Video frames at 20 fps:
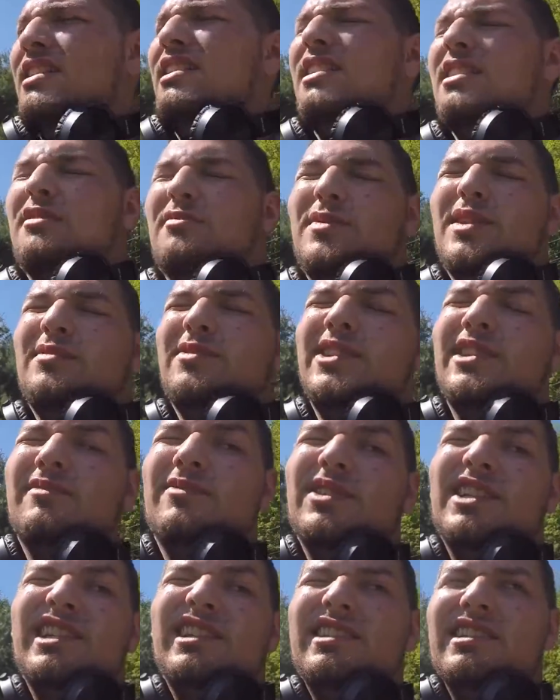maybe
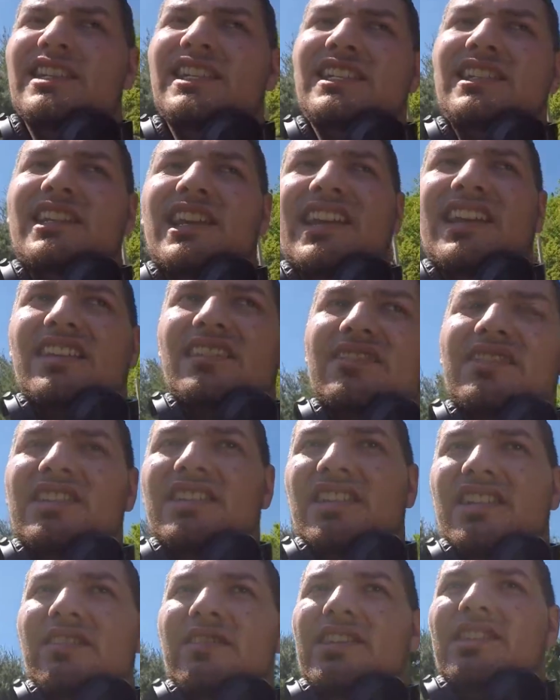someone needs a steak, I'll
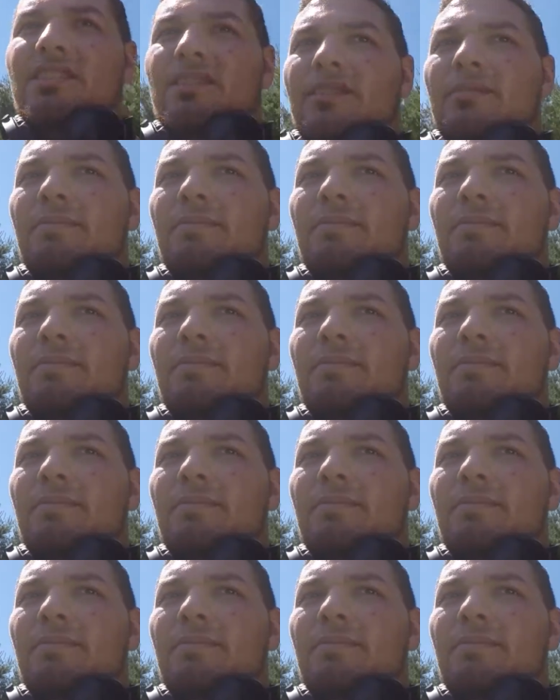just give it to